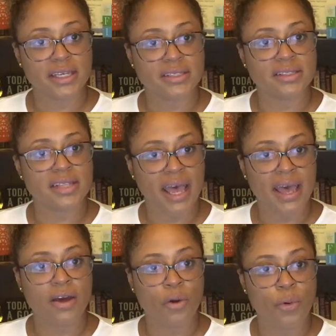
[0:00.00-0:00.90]
is
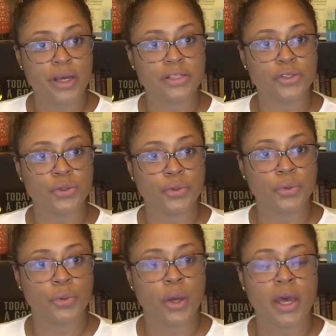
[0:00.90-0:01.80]
not going
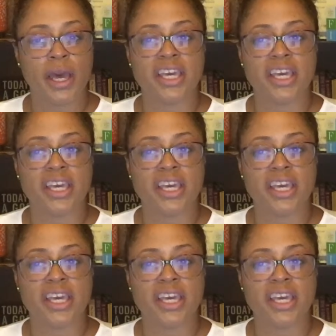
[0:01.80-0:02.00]
to